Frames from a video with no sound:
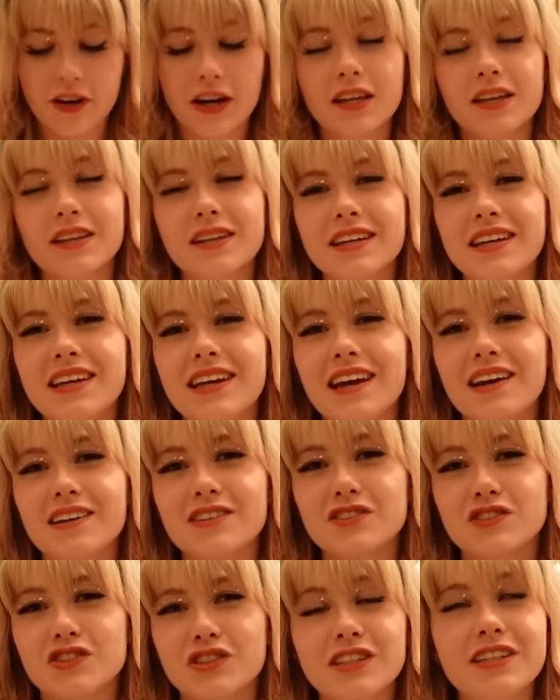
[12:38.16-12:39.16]
finally
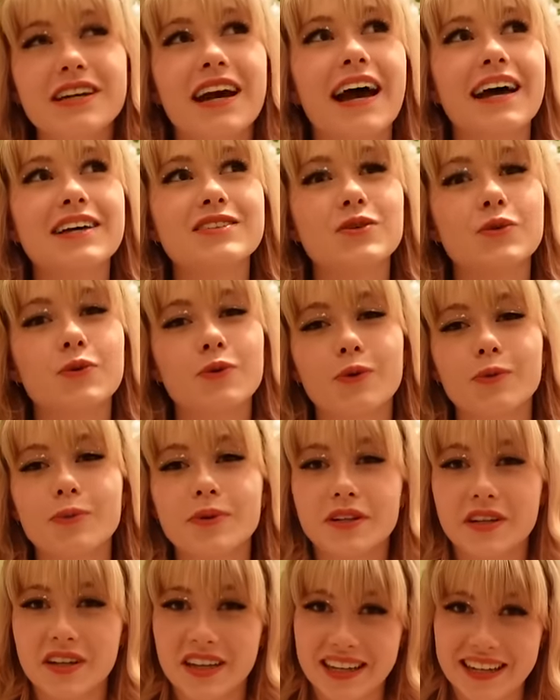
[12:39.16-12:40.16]
she has
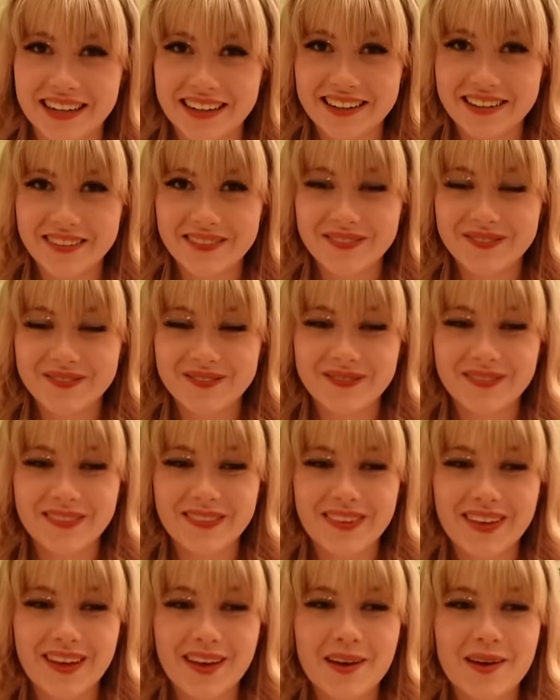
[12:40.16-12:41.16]
auburn hair
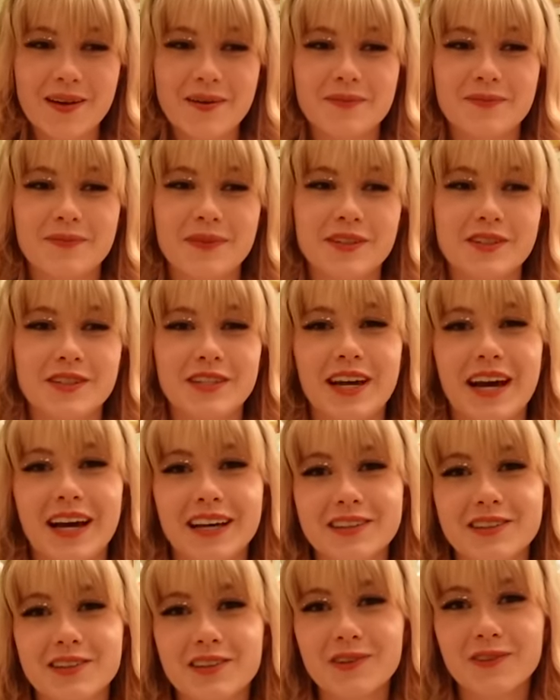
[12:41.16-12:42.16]
but she
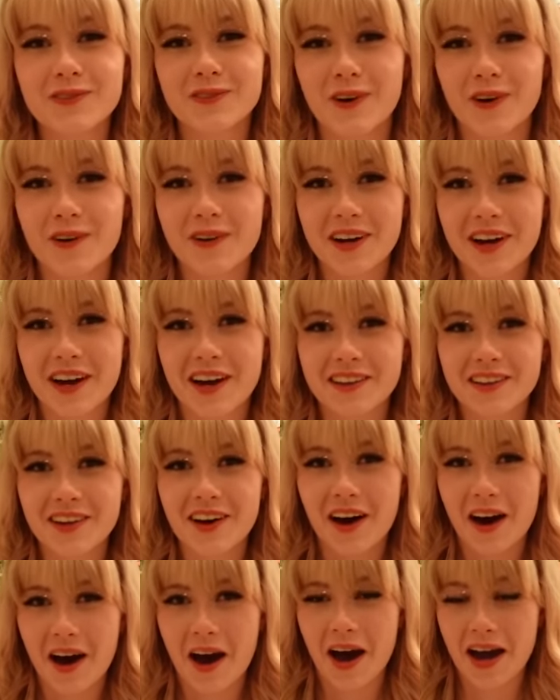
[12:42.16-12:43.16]
has the wrong
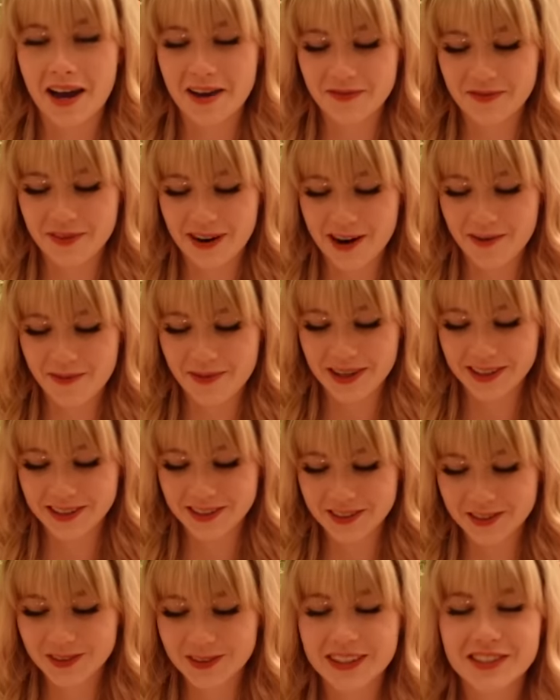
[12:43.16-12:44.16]
color eyebrow
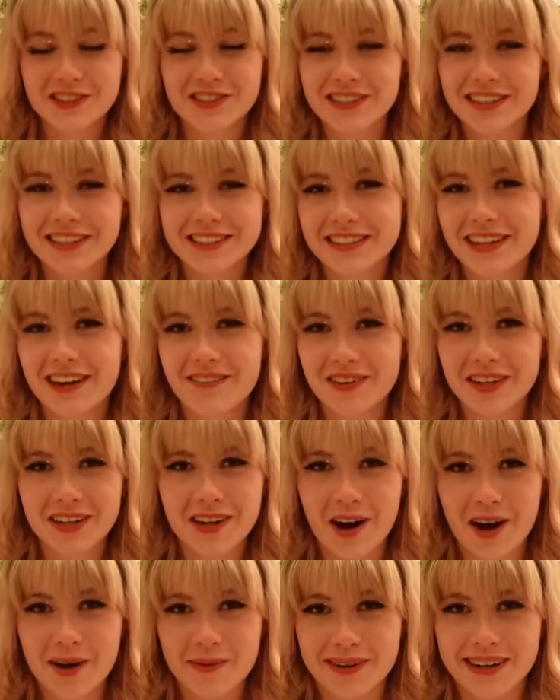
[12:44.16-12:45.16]
pencil. Like she doesn't have any
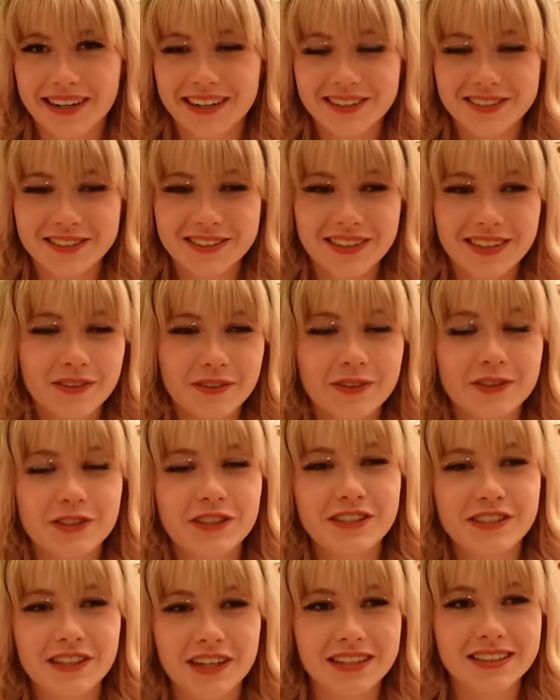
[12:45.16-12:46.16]
eyebrows, or
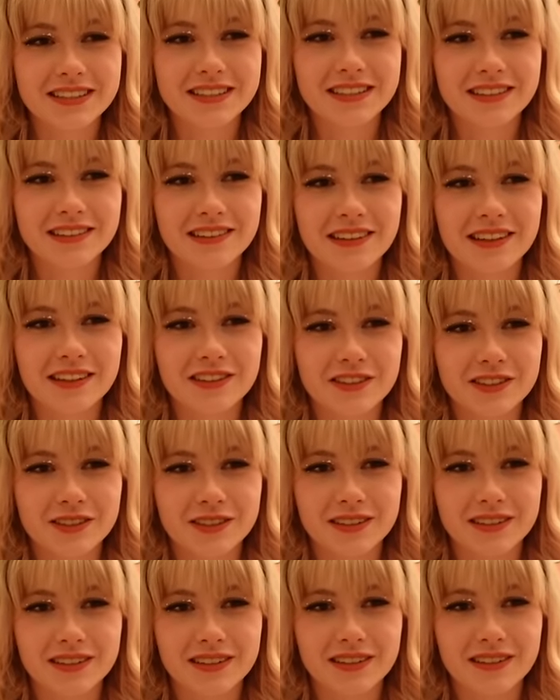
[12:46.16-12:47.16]
she does, they're
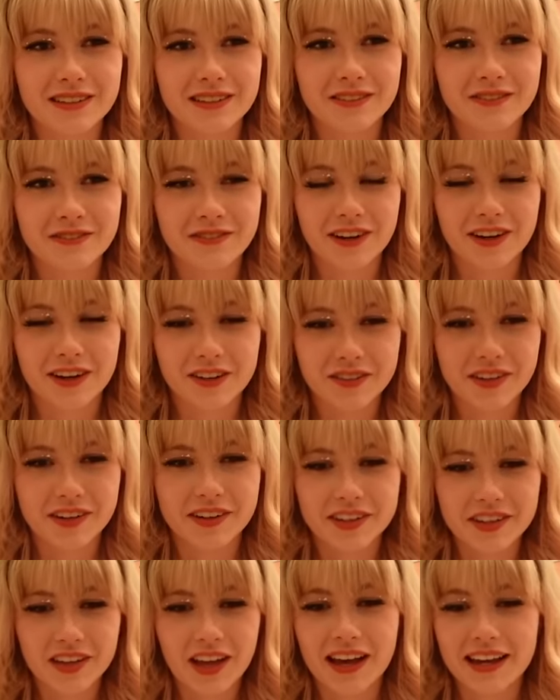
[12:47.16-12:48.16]
just very,
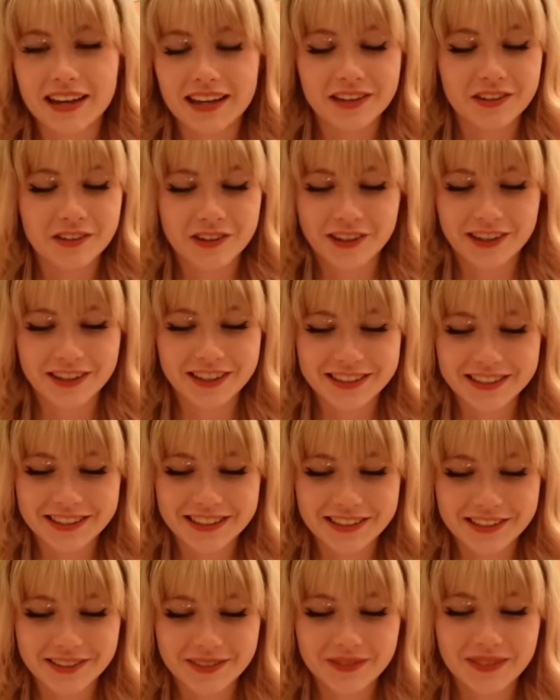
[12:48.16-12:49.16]
very light and you can't
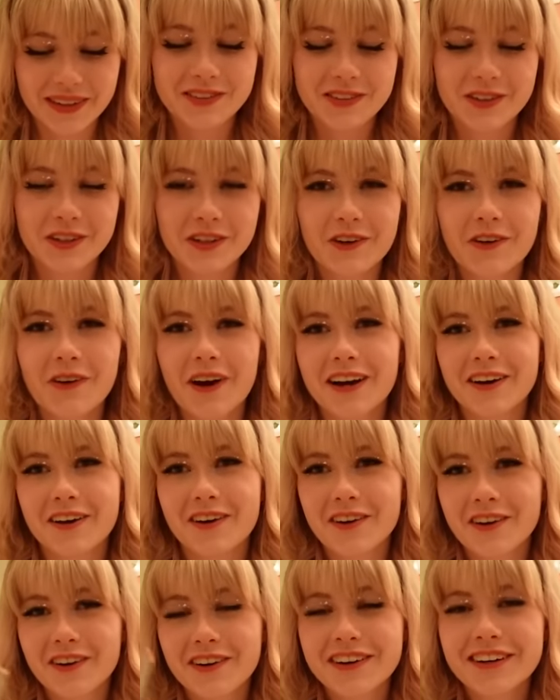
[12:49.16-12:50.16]
see them. So I
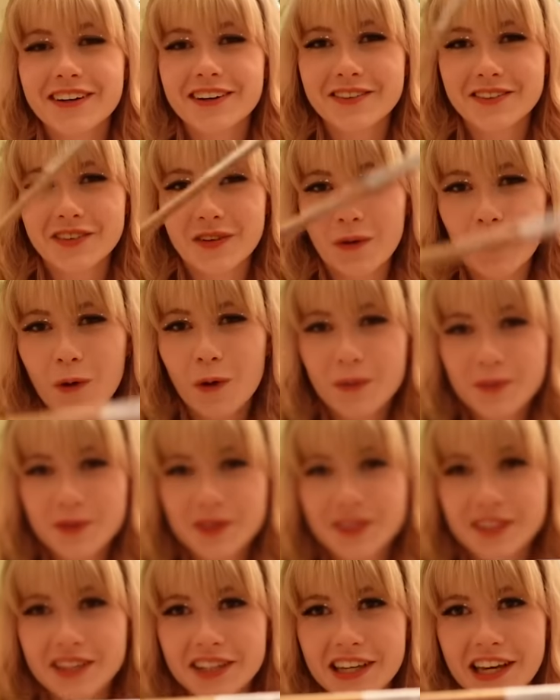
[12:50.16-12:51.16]
got her an
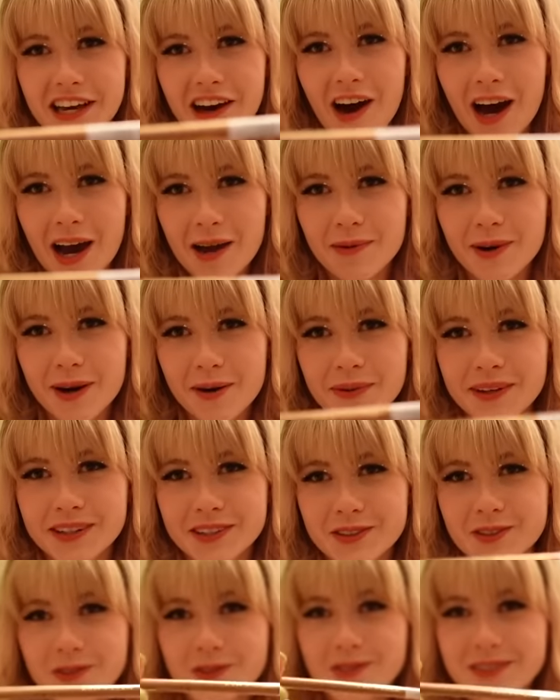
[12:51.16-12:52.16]
Auburn eyebrow
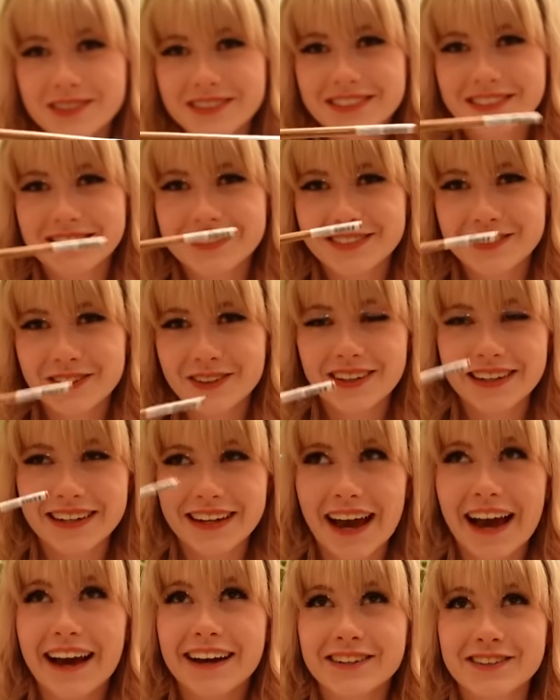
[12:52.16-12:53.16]
pencil so that
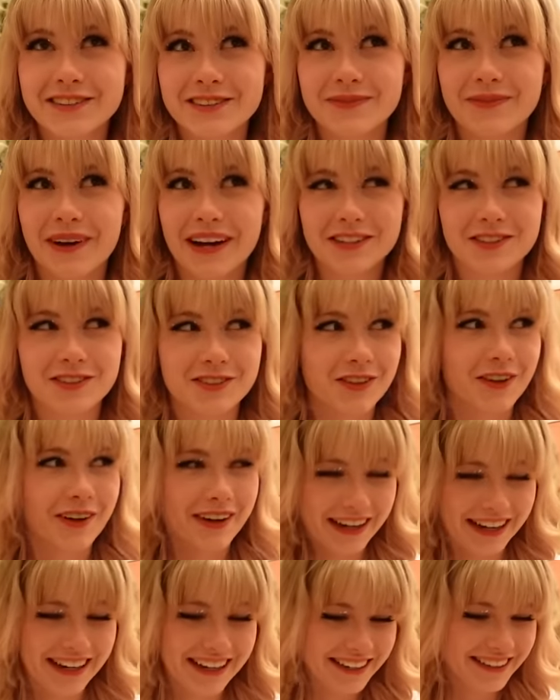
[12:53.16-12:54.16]
it actually matches her
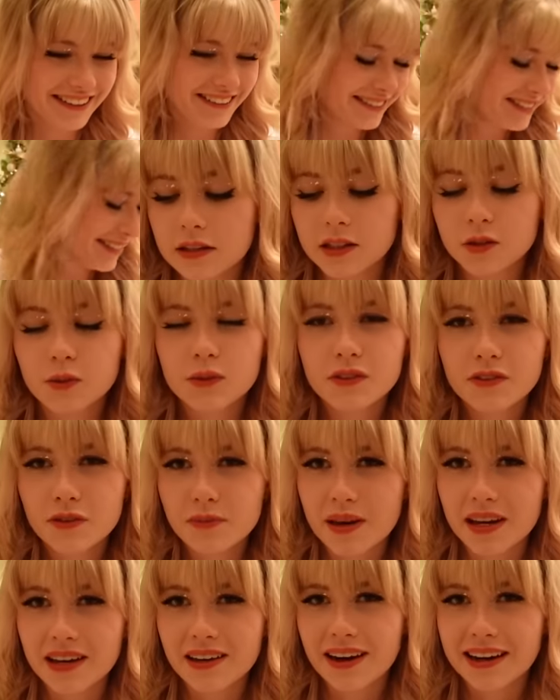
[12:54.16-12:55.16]
hair. This one's for
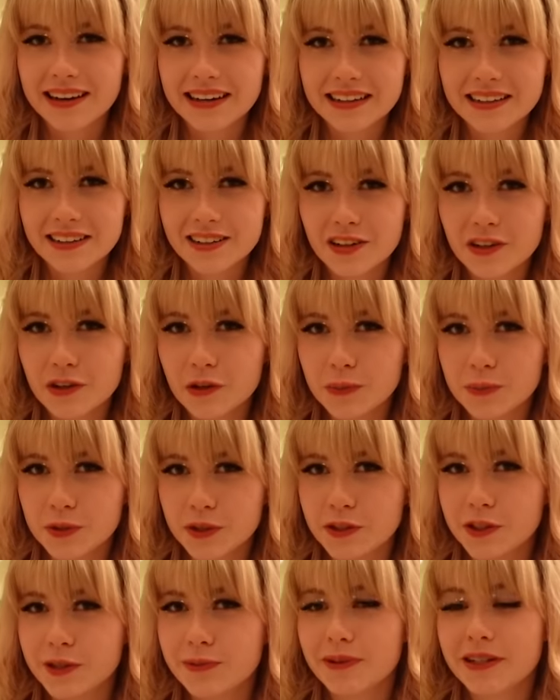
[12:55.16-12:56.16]
me. I needed a new
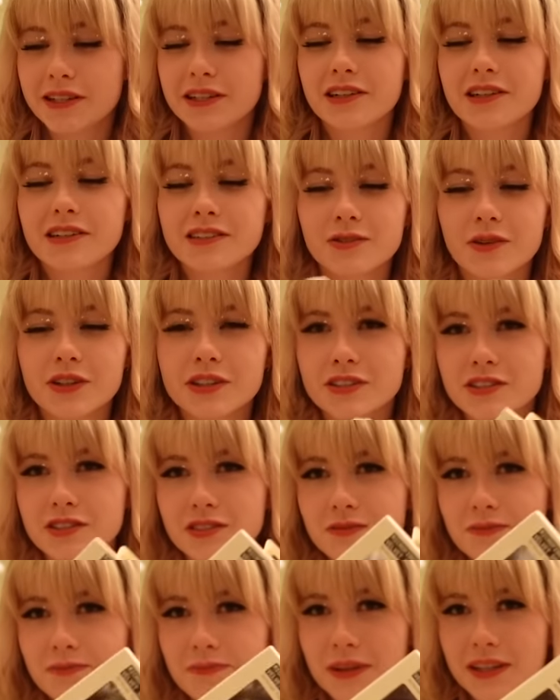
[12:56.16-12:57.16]
beauty blender, so I
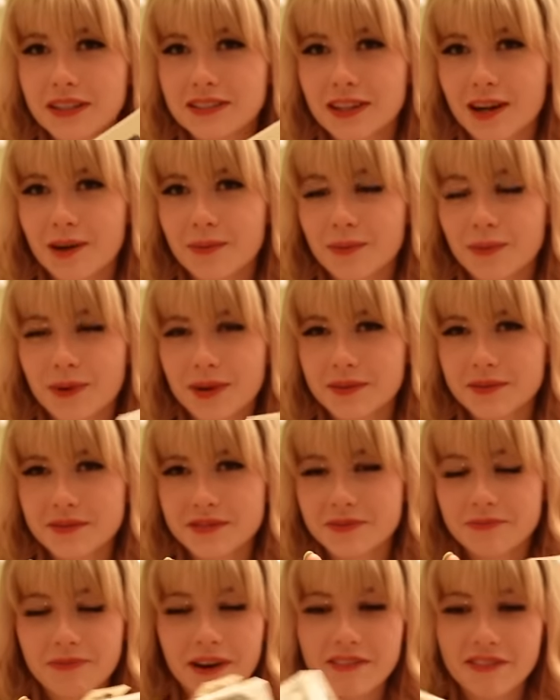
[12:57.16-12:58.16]
just picked up one
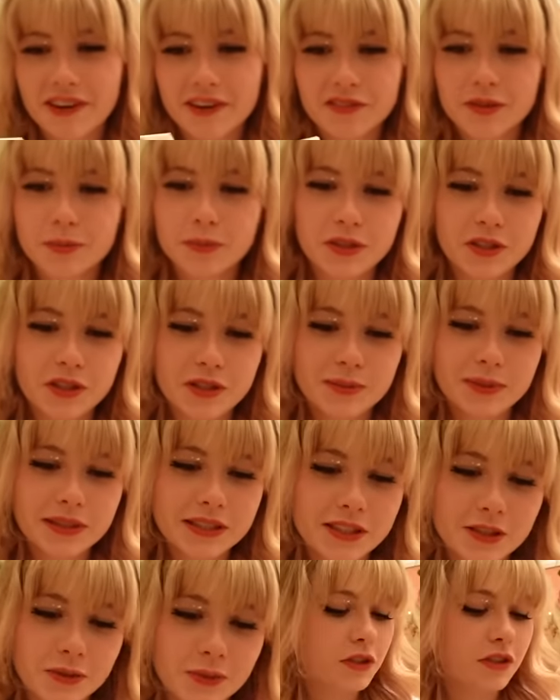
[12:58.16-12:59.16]
of my favorite beauty
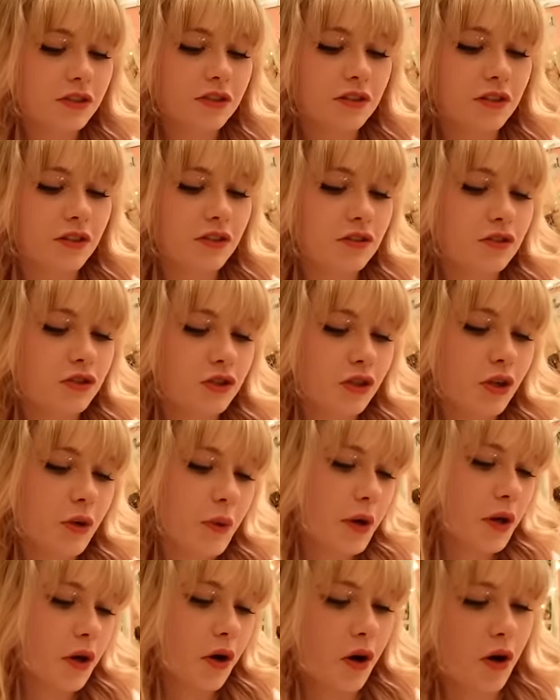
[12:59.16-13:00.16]
blenders, which is the
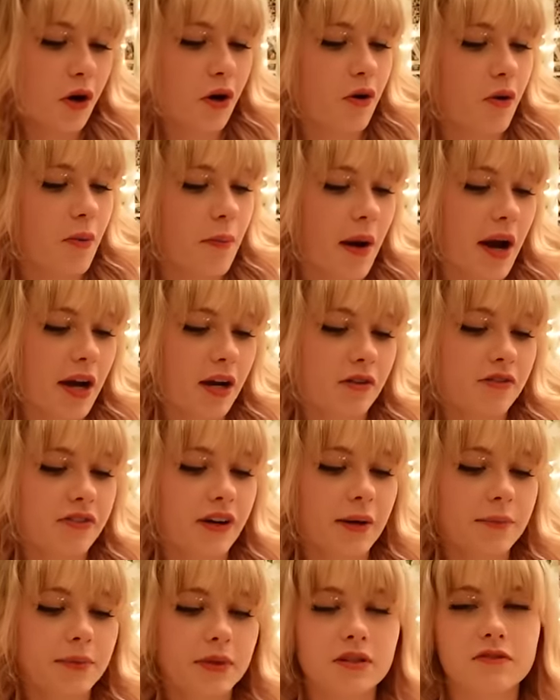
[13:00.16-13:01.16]
Juno & Co
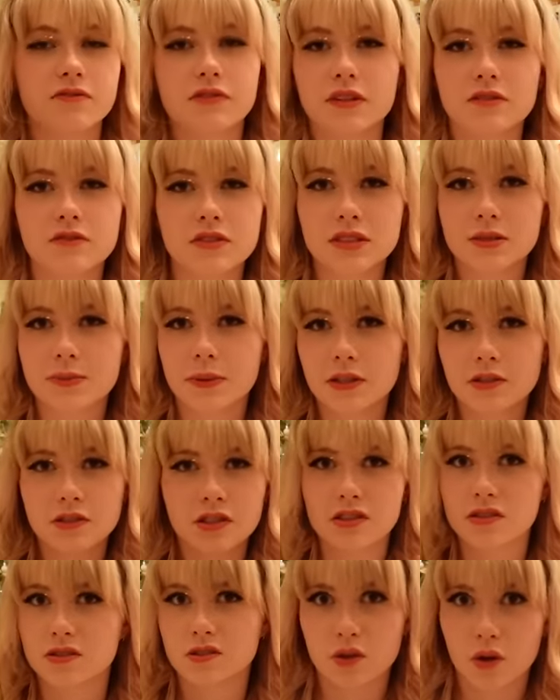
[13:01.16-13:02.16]
microfiber velvet sponge.
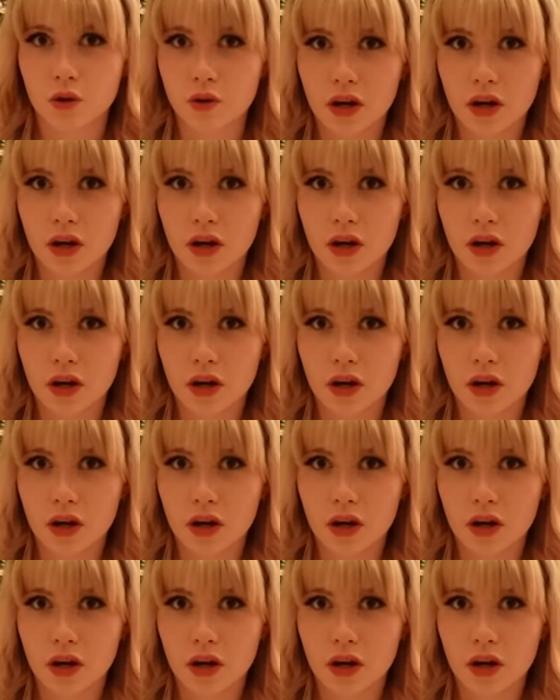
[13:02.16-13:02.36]
It's so